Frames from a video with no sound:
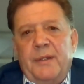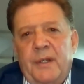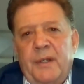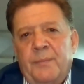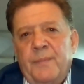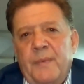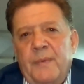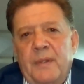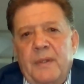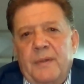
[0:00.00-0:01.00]
you know,
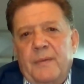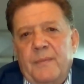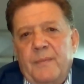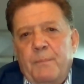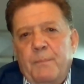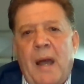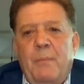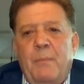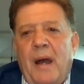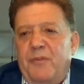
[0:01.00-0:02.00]
my,
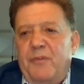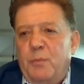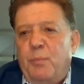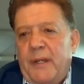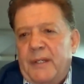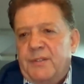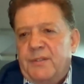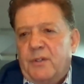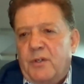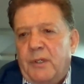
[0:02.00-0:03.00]
my viewpoint is
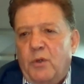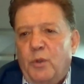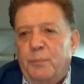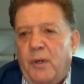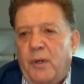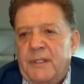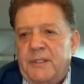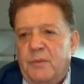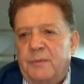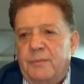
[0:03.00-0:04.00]
the current gold
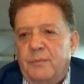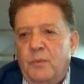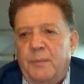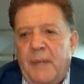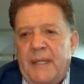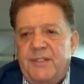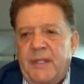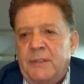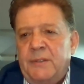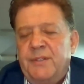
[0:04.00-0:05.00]
price would, would make
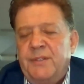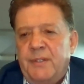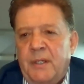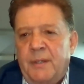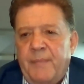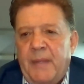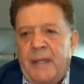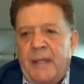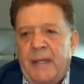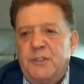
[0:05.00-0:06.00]
sense uh,
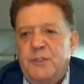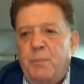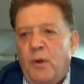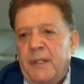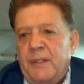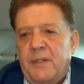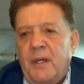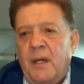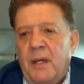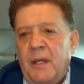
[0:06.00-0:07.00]
at this point in
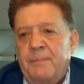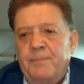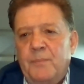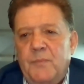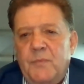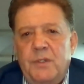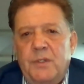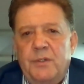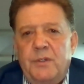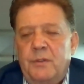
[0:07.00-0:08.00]
time to do the
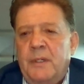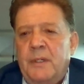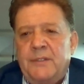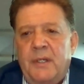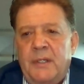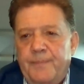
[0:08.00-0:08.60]
next study.